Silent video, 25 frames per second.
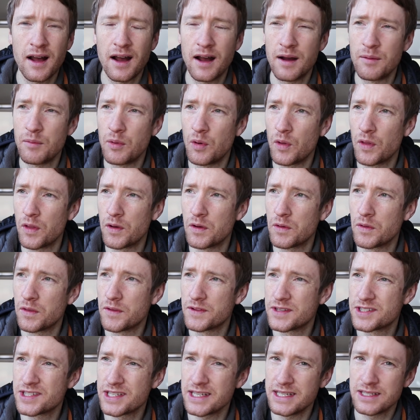um, although
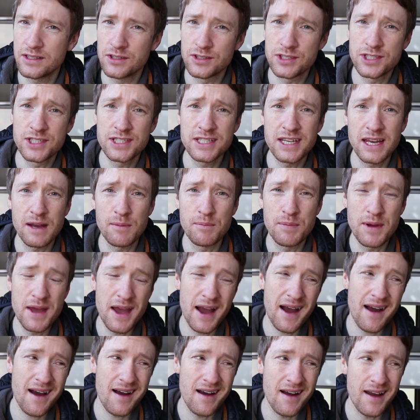the seat does sit a bit
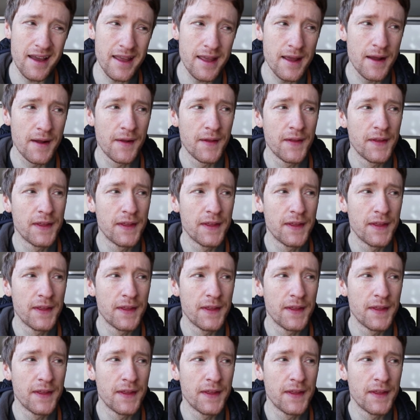high.